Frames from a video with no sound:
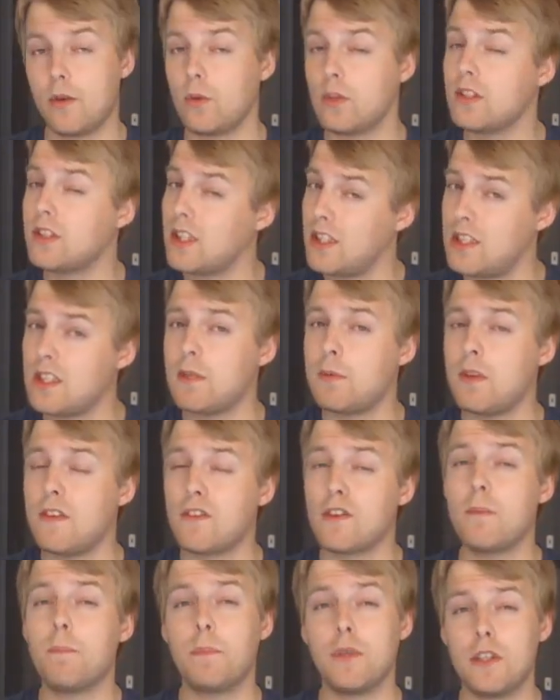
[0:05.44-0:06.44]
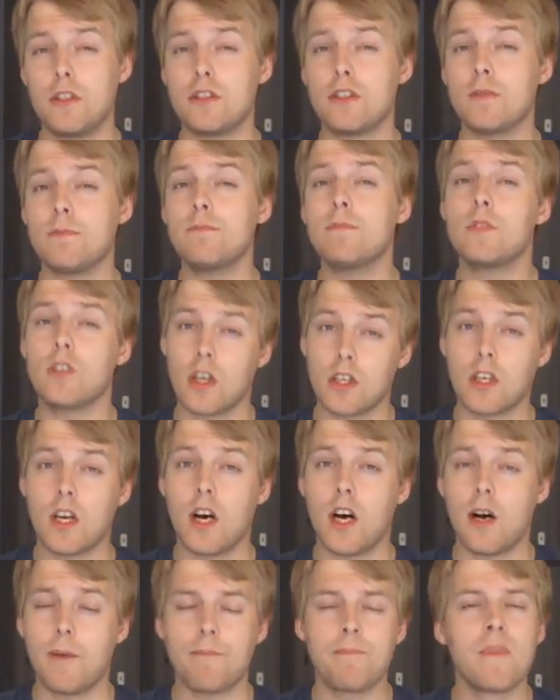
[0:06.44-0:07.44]
that was sent to me from
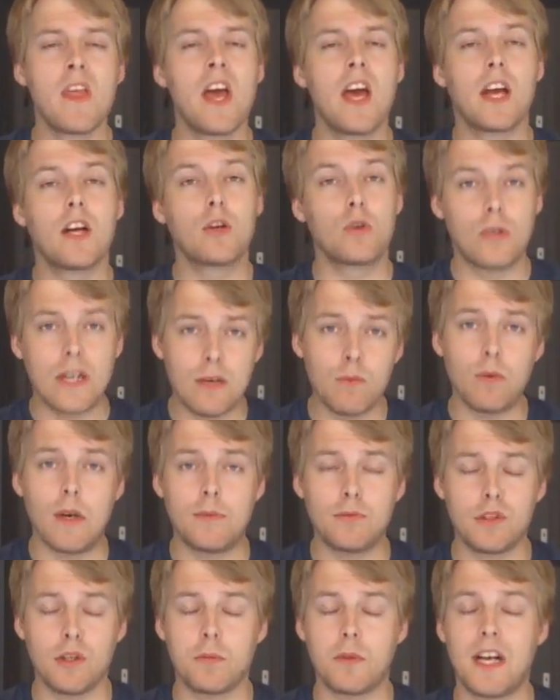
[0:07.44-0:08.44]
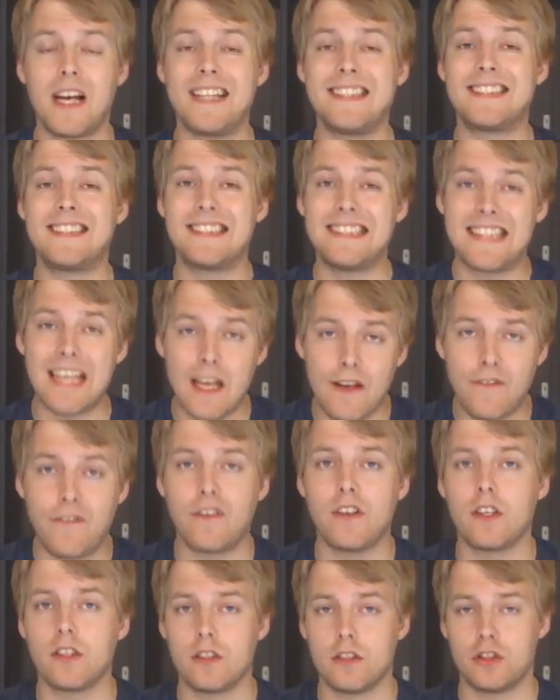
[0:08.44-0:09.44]
beergium.com. Great web shop, guys.
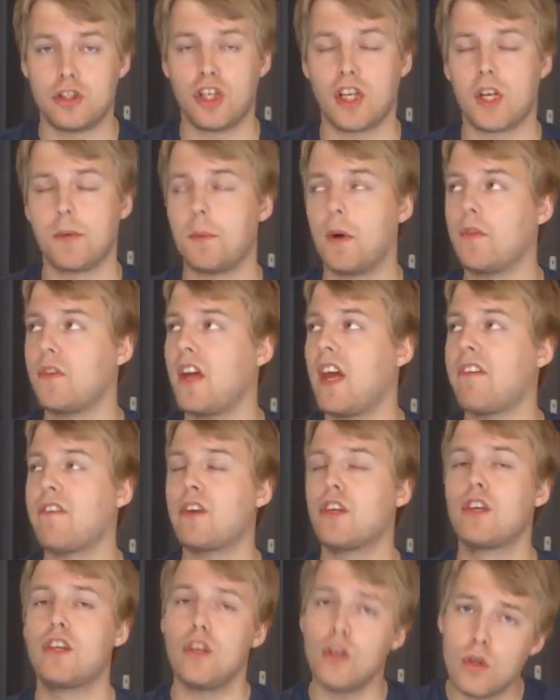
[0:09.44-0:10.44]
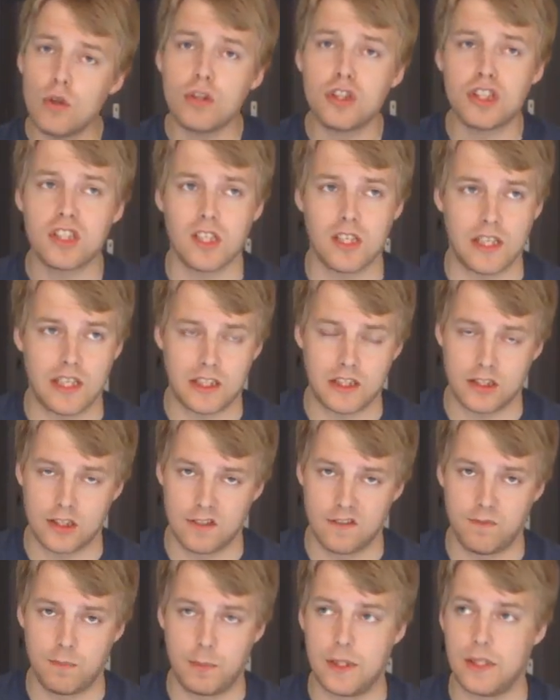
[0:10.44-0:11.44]
Definitely check them out. They have a huge
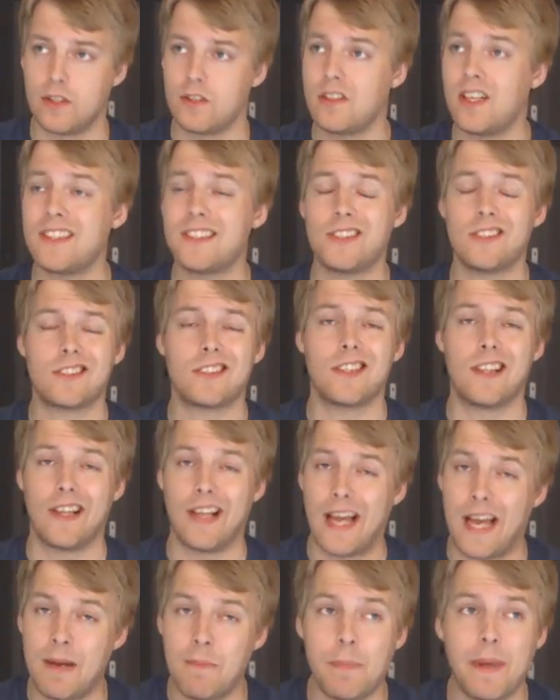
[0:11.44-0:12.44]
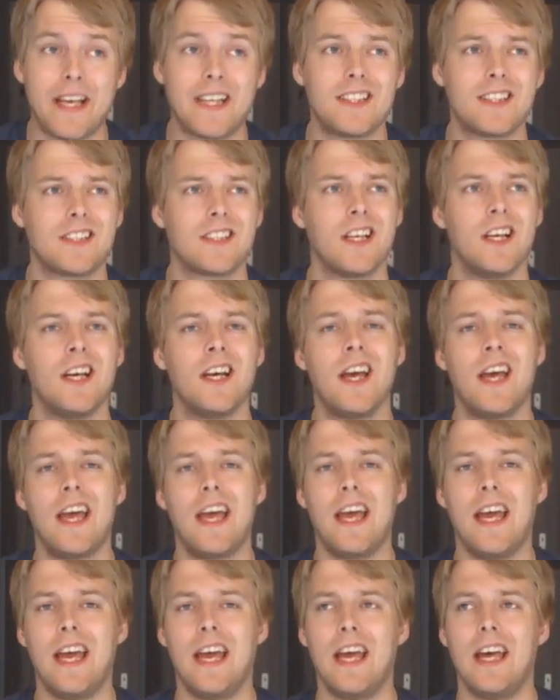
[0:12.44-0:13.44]
selection of beer, not just Lambics
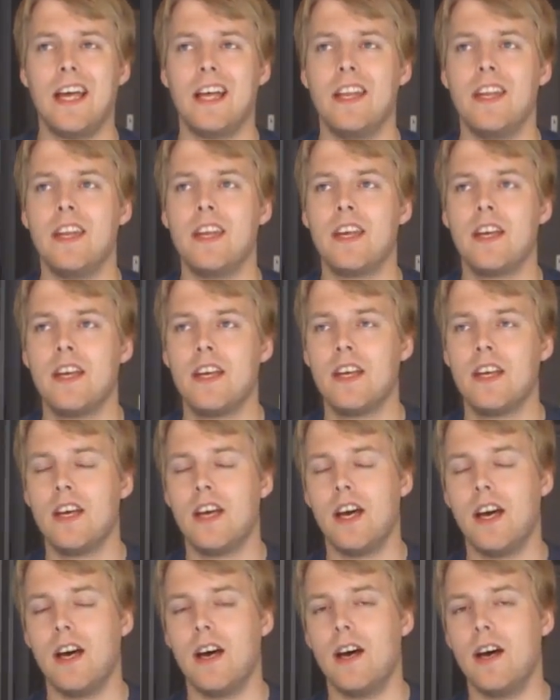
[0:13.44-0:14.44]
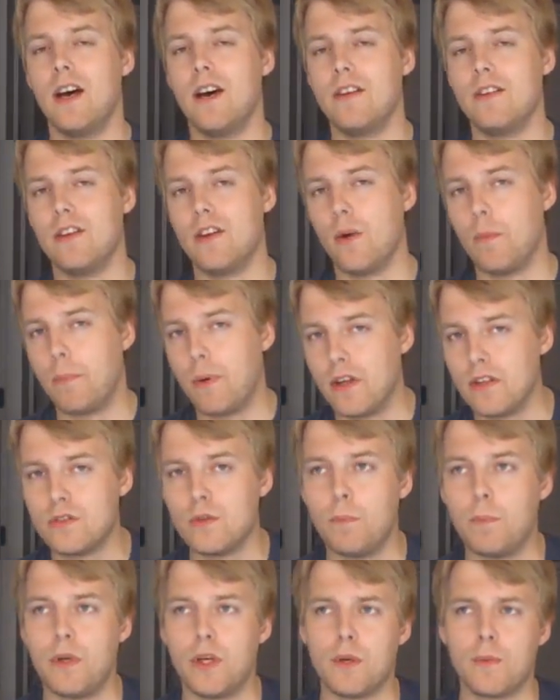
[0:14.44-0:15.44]
and
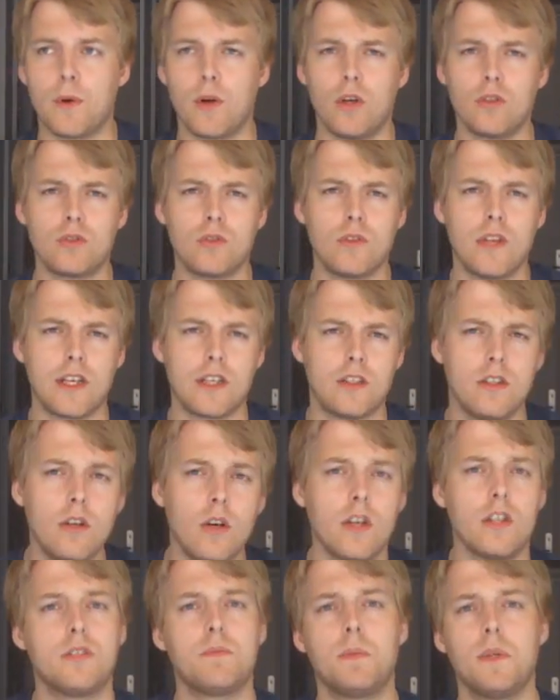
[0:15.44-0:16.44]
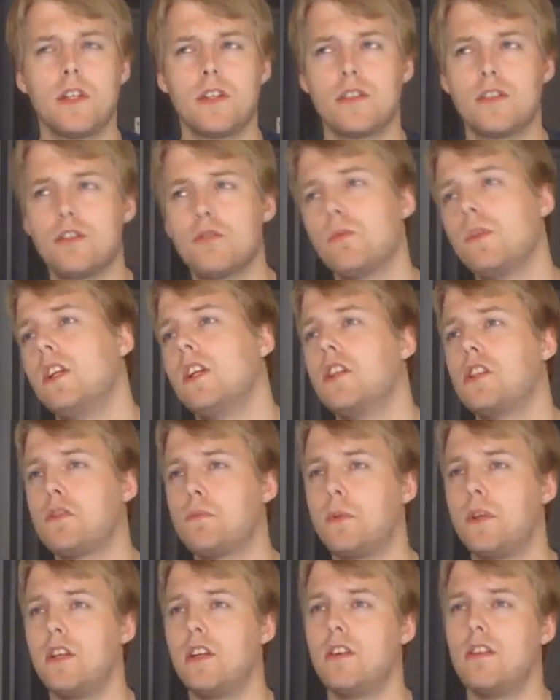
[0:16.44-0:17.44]
Belgian beer, but also like U.S. beer,
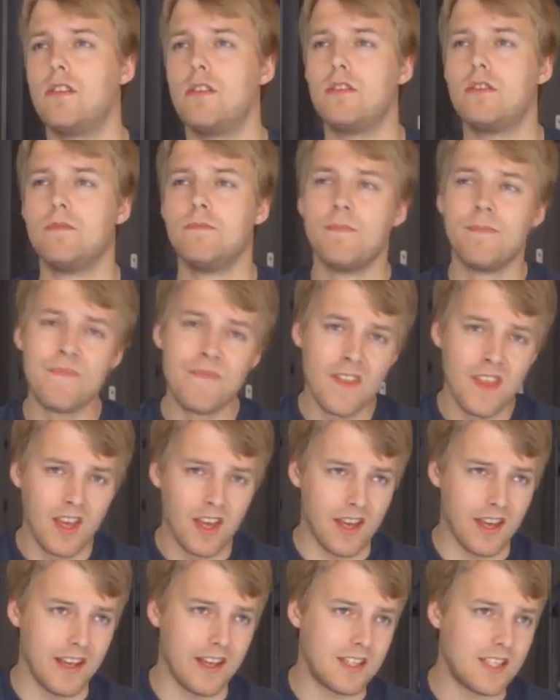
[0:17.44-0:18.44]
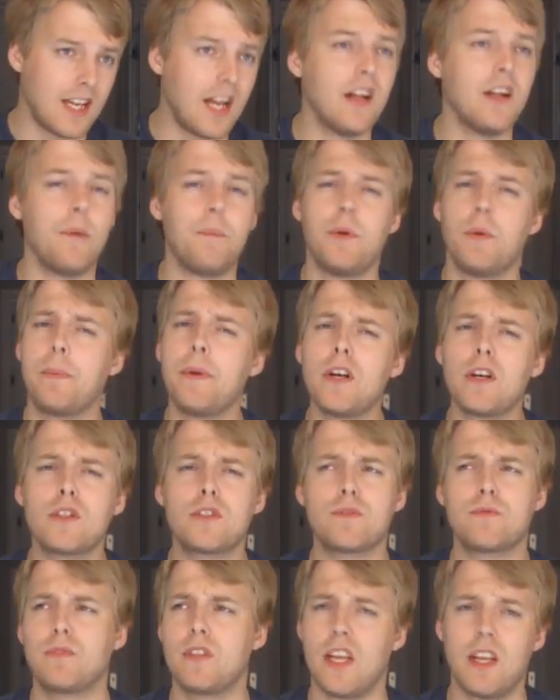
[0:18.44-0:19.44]
Swedish beer, Italian beer,
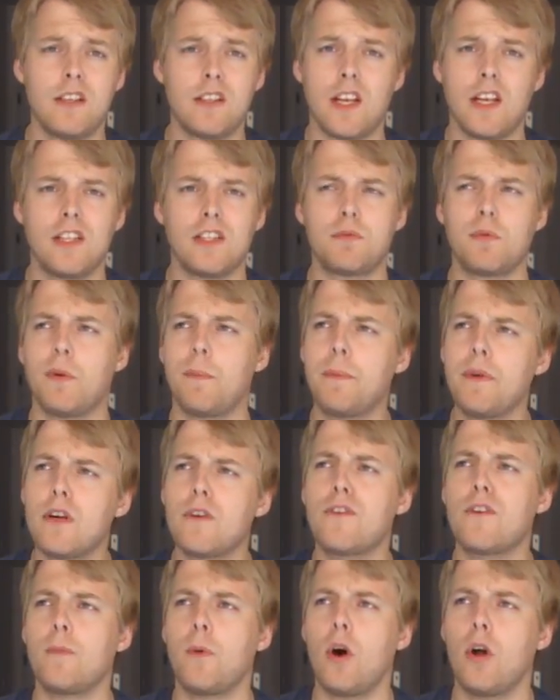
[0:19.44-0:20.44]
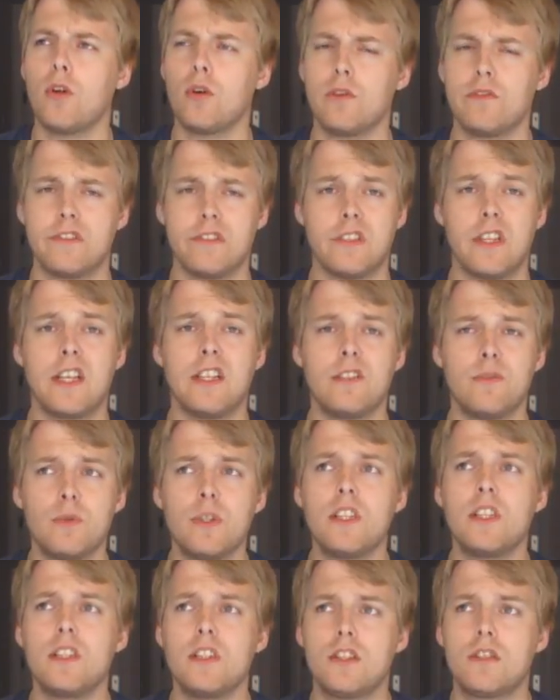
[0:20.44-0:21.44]
Danish beer, beer from all over. They
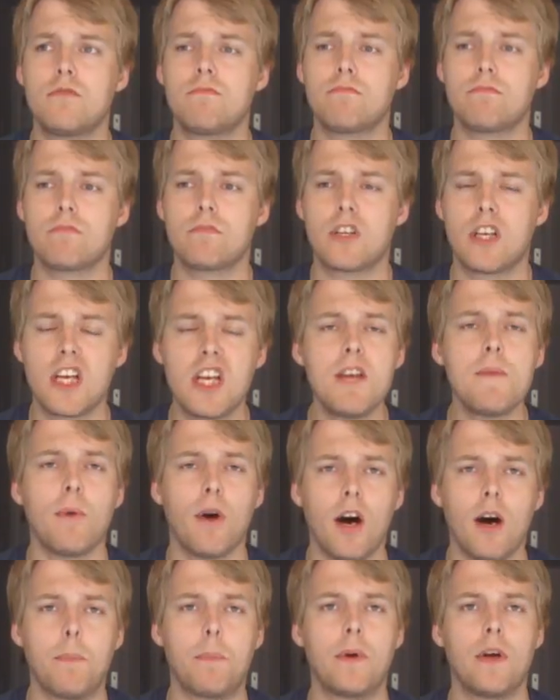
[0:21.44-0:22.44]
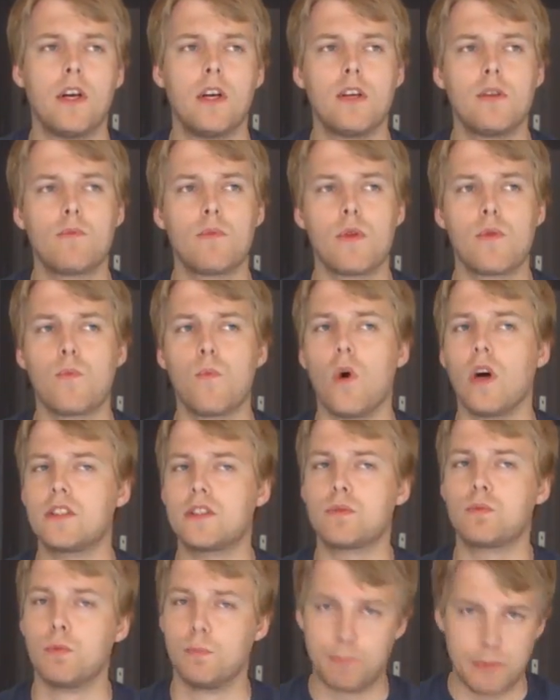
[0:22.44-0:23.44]
really keep up with
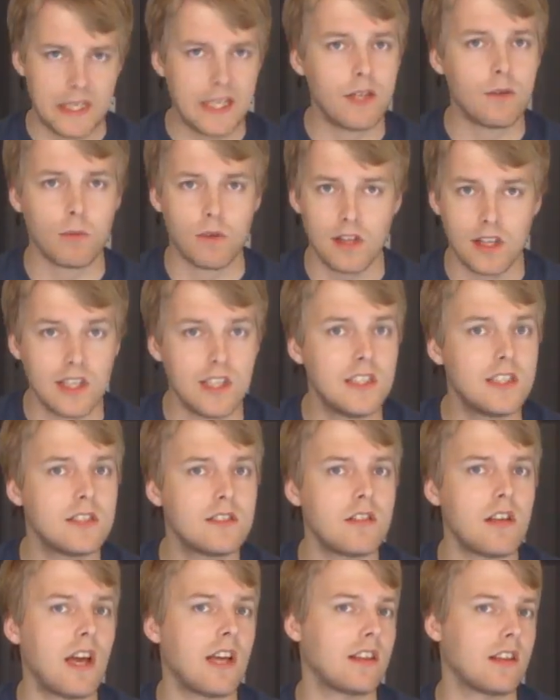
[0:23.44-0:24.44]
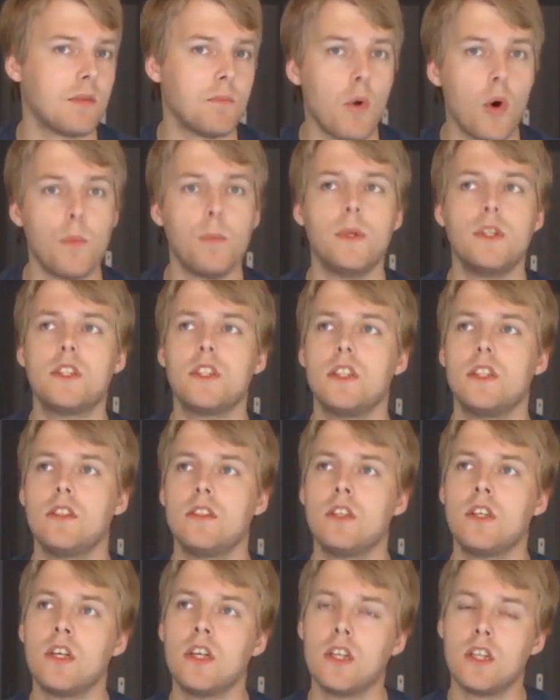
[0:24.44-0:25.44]
what's being released at the moment
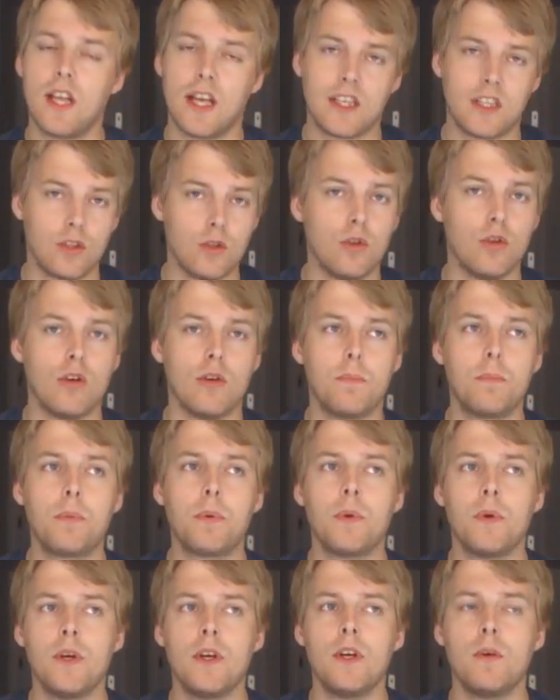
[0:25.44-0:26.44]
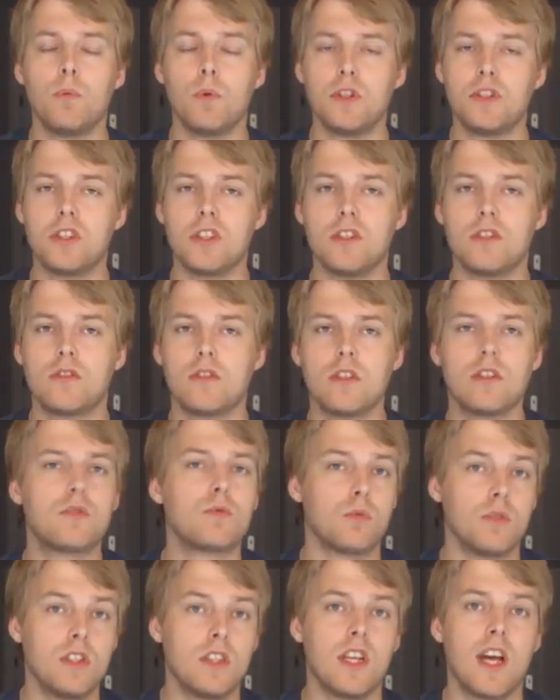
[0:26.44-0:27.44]
in like Europe, which
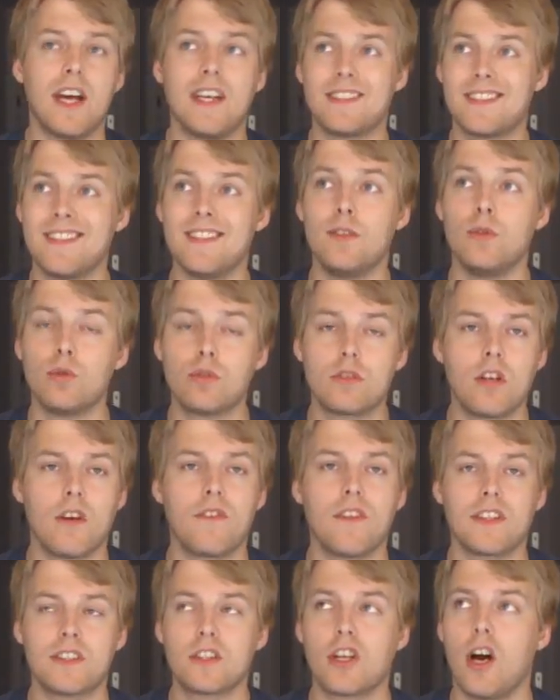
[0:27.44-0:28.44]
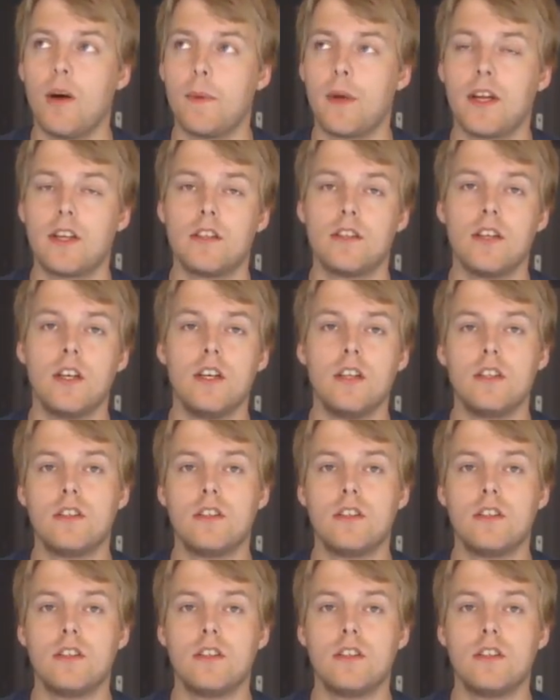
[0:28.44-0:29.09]
is really nice, and new stuff that's coming